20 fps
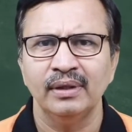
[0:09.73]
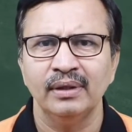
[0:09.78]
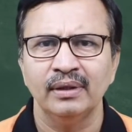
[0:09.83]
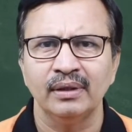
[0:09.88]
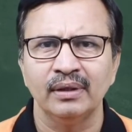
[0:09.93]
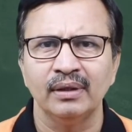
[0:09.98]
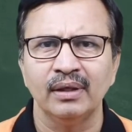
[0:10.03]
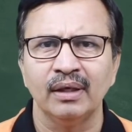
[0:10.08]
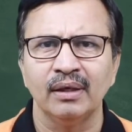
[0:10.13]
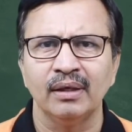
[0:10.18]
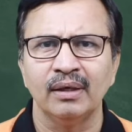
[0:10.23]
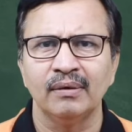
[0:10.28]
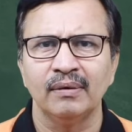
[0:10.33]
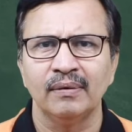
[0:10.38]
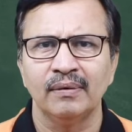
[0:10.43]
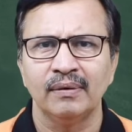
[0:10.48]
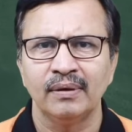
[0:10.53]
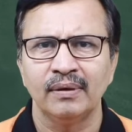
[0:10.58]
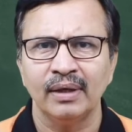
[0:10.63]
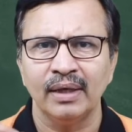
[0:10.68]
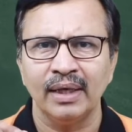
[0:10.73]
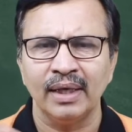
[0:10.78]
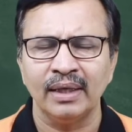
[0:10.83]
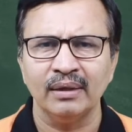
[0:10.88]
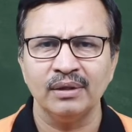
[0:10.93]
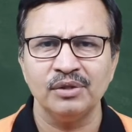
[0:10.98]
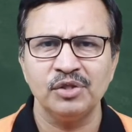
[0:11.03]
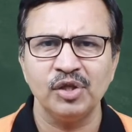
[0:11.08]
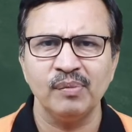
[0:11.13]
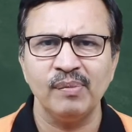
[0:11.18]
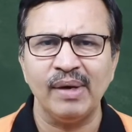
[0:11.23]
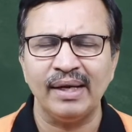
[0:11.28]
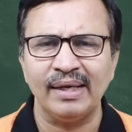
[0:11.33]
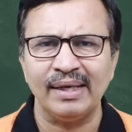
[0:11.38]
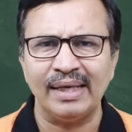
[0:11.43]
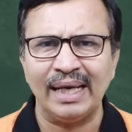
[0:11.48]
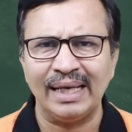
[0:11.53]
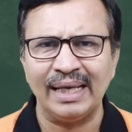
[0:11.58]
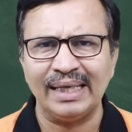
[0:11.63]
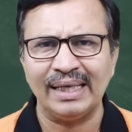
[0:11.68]
the energy
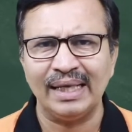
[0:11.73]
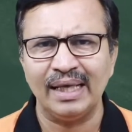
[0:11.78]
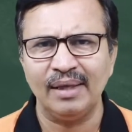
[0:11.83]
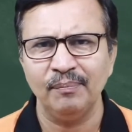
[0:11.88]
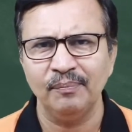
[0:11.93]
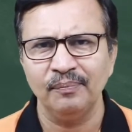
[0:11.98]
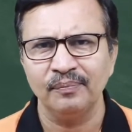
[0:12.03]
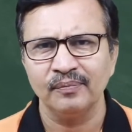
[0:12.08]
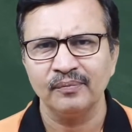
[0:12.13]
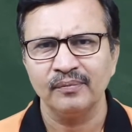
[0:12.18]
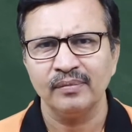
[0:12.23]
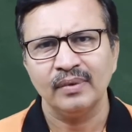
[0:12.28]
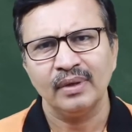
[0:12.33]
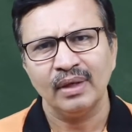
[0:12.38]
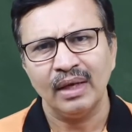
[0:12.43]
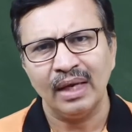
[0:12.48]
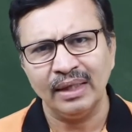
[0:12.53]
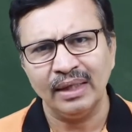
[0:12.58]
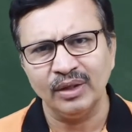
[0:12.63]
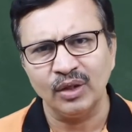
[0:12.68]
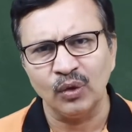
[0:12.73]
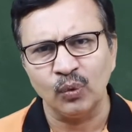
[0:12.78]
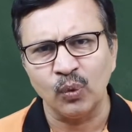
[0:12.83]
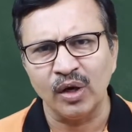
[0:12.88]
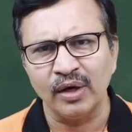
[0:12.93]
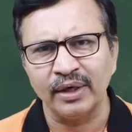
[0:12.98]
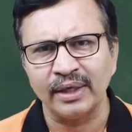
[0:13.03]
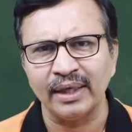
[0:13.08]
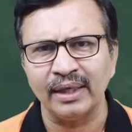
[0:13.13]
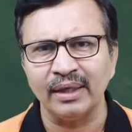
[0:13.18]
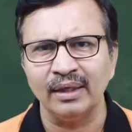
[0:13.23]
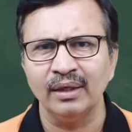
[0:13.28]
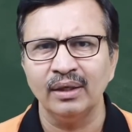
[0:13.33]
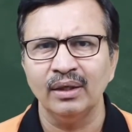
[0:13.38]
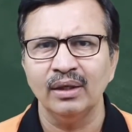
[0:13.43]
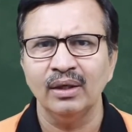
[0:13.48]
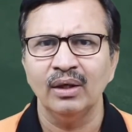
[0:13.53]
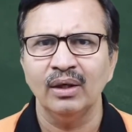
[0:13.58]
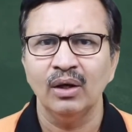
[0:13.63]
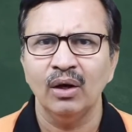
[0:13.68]
band diagram and the working
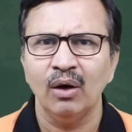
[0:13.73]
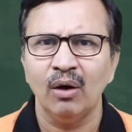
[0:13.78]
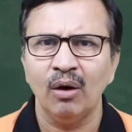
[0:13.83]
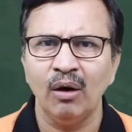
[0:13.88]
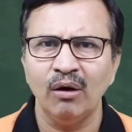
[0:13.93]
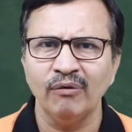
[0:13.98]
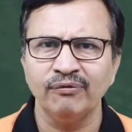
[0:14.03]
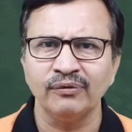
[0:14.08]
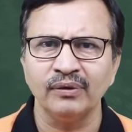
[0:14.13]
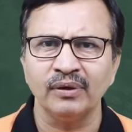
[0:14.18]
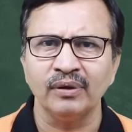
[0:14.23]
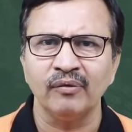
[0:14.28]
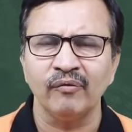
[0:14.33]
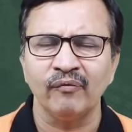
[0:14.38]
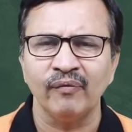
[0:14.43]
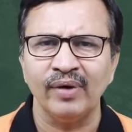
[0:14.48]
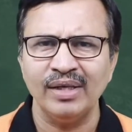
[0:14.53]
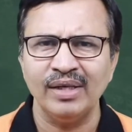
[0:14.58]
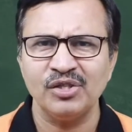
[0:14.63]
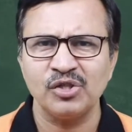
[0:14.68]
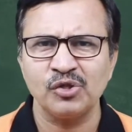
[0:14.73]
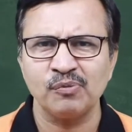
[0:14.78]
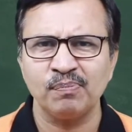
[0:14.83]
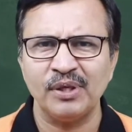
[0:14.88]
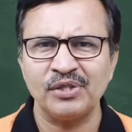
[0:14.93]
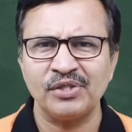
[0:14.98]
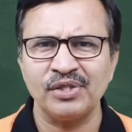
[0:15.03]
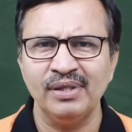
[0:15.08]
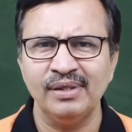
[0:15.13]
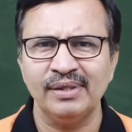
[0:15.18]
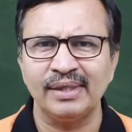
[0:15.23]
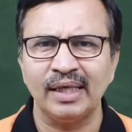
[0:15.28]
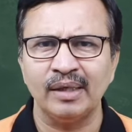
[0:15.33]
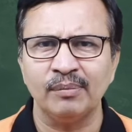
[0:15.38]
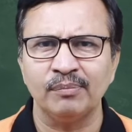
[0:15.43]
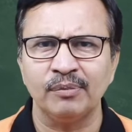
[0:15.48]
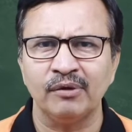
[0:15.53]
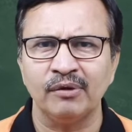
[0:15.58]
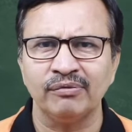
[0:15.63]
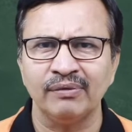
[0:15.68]
of a very special
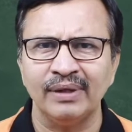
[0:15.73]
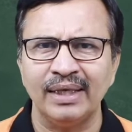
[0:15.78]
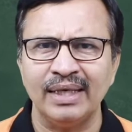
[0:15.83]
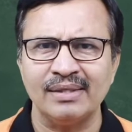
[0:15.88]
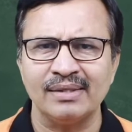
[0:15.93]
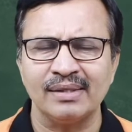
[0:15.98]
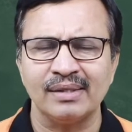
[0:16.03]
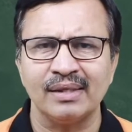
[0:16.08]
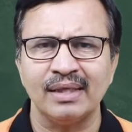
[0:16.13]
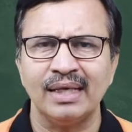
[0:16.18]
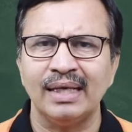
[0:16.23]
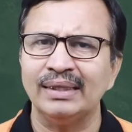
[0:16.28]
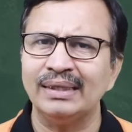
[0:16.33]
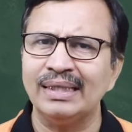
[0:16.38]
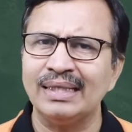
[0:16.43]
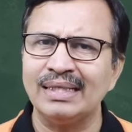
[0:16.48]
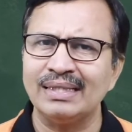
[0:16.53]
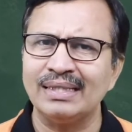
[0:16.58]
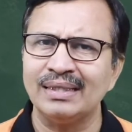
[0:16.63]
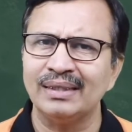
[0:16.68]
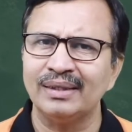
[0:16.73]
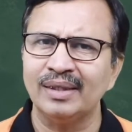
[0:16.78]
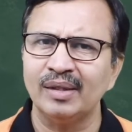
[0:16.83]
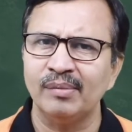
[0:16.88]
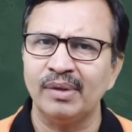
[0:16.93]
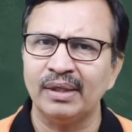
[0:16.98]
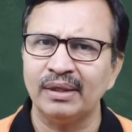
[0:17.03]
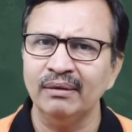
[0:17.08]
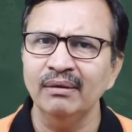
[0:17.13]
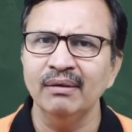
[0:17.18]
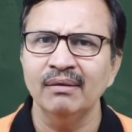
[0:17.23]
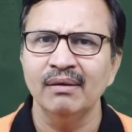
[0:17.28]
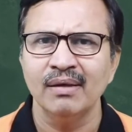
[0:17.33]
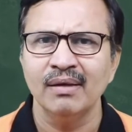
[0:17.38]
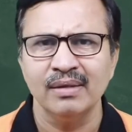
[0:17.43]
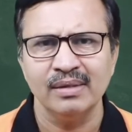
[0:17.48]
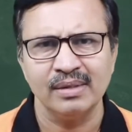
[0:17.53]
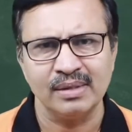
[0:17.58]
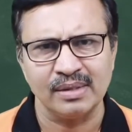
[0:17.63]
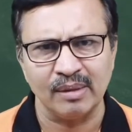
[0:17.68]
type of laser and there is nothing but a
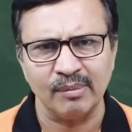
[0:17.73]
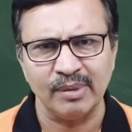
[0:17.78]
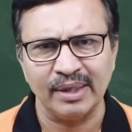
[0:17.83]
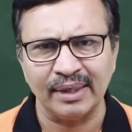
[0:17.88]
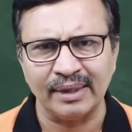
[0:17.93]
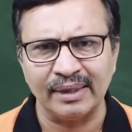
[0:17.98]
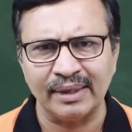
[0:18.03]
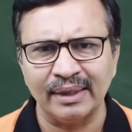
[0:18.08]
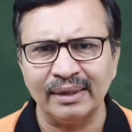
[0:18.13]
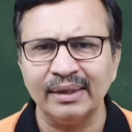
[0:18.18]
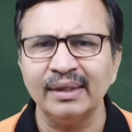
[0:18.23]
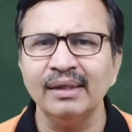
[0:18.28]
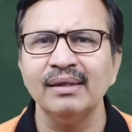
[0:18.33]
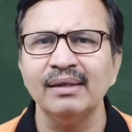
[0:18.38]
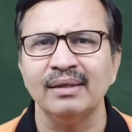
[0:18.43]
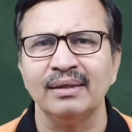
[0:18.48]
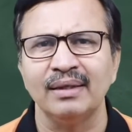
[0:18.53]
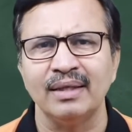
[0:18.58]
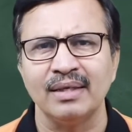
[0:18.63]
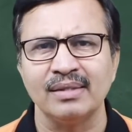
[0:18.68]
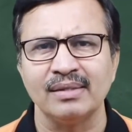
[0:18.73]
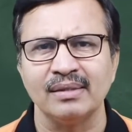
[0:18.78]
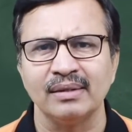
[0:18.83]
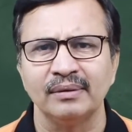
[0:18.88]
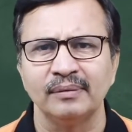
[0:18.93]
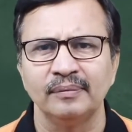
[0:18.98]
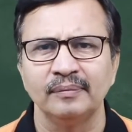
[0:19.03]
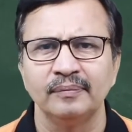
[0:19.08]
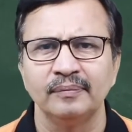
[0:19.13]
semiconductor laser.